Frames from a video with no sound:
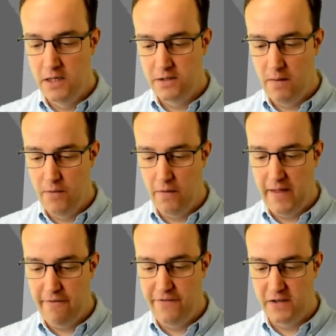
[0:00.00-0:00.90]
so I'm not
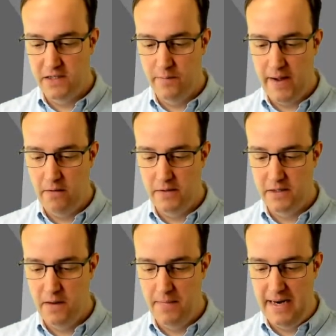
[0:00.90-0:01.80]
that fussed
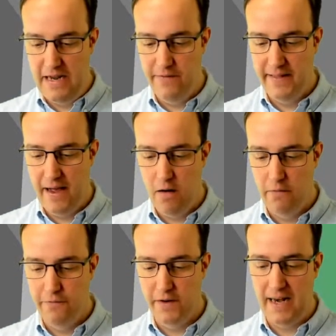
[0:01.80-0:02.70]
about leaving that on for